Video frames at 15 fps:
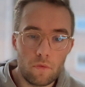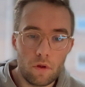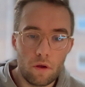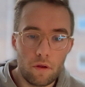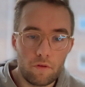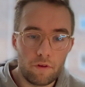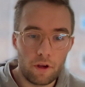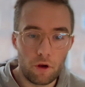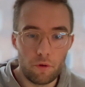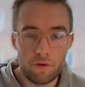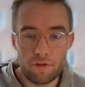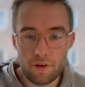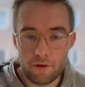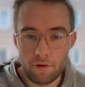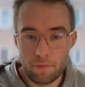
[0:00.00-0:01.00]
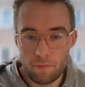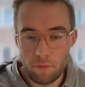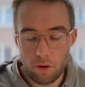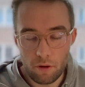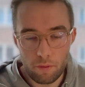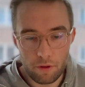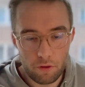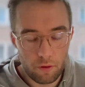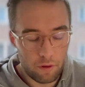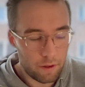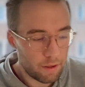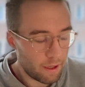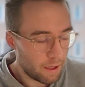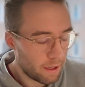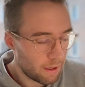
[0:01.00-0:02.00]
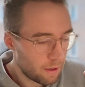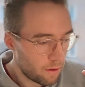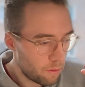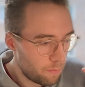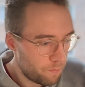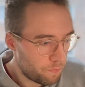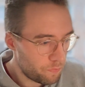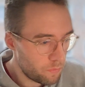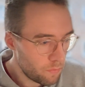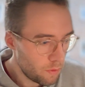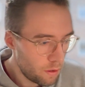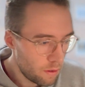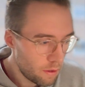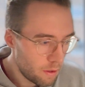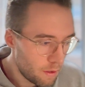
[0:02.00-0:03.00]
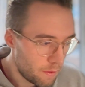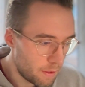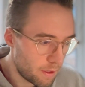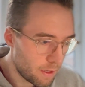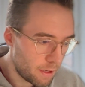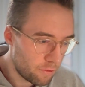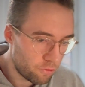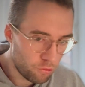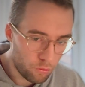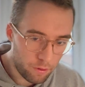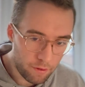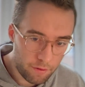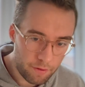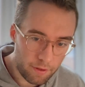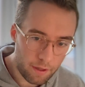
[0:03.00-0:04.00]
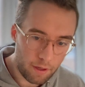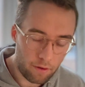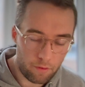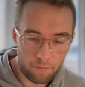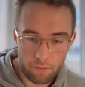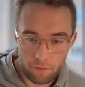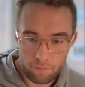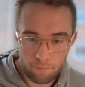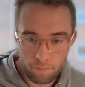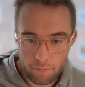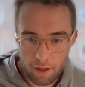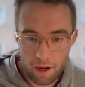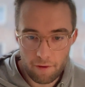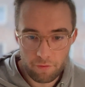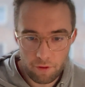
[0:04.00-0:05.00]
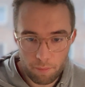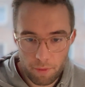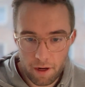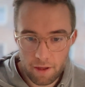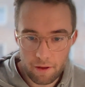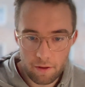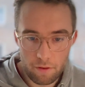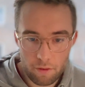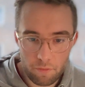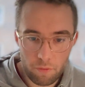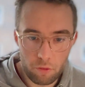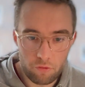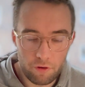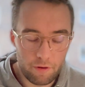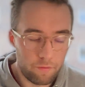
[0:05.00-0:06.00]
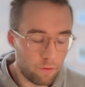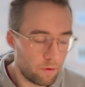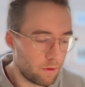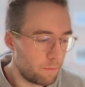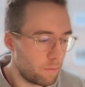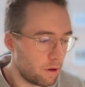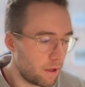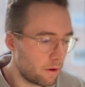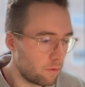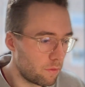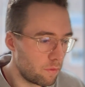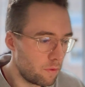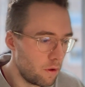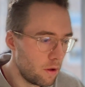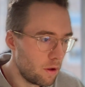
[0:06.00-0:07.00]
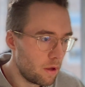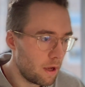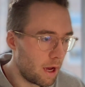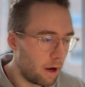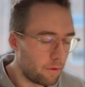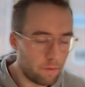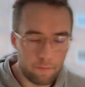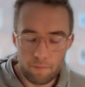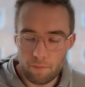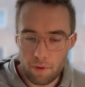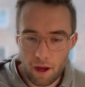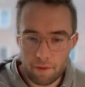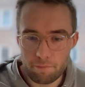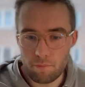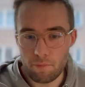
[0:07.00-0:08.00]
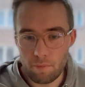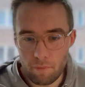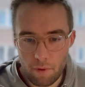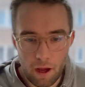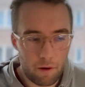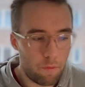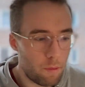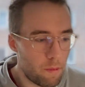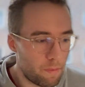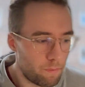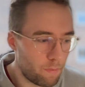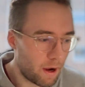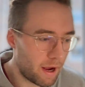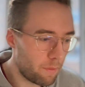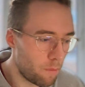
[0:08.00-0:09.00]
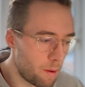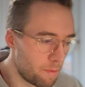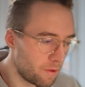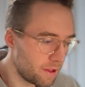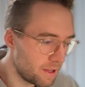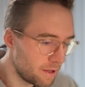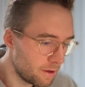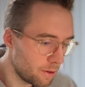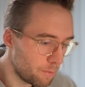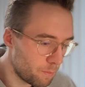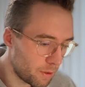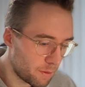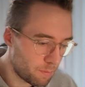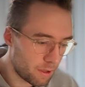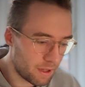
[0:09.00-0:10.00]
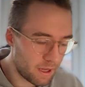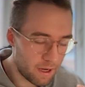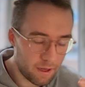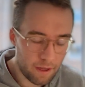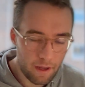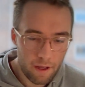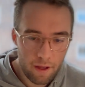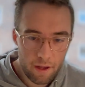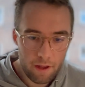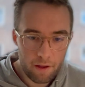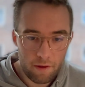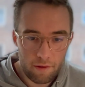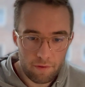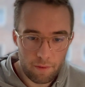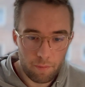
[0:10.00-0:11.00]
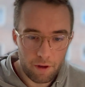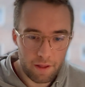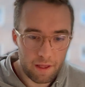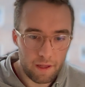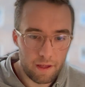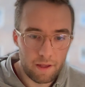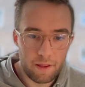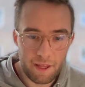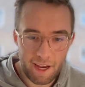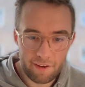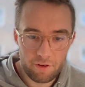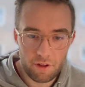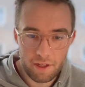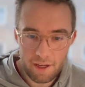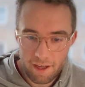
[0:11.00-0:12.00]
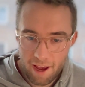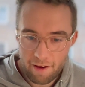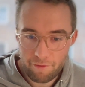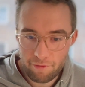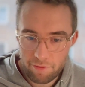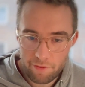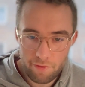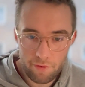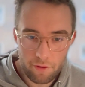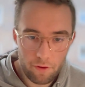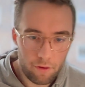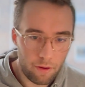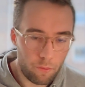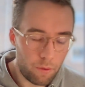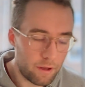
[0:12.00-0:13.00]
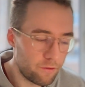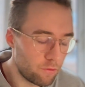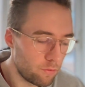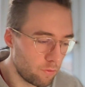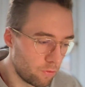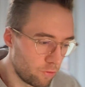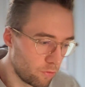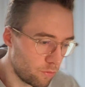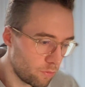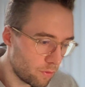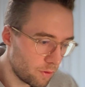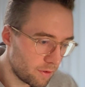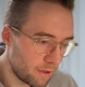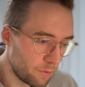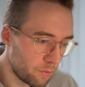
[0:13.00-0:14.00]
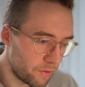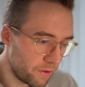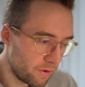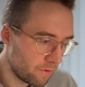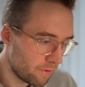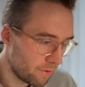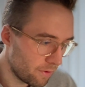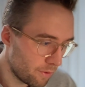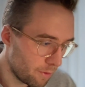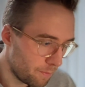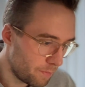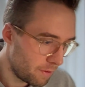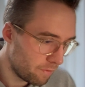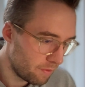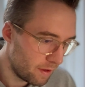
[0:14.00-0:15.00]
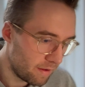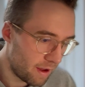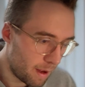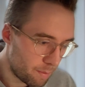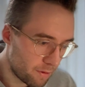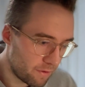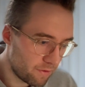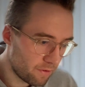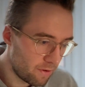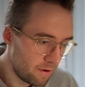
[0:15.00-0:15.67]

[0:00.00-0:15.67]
security, or what do you call it, like they are insured, they have somebody vouching for them. I don't know how I can't remember the but they in some way they actually have a way to deal with this if it happens,